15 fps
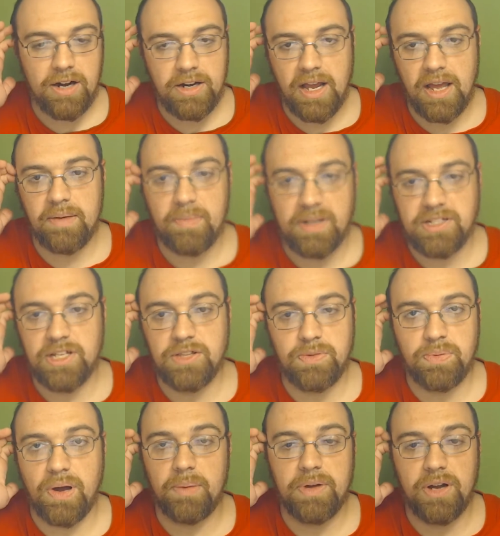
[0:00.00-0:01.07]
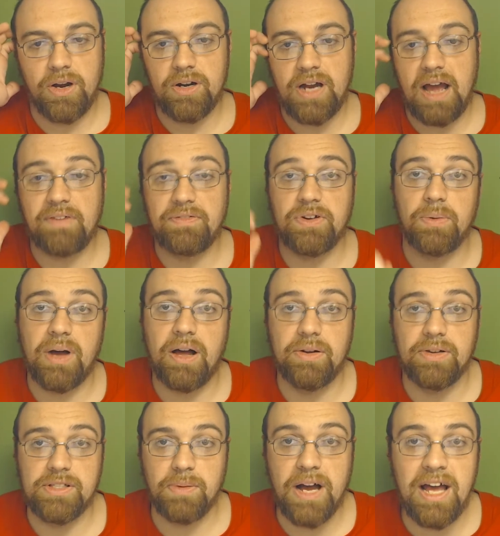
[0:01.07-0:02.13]
and my teeth would probably hurt after a while as
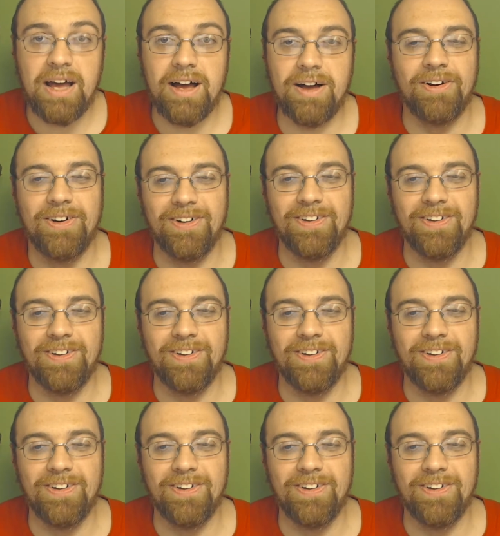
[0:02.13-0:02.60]
well.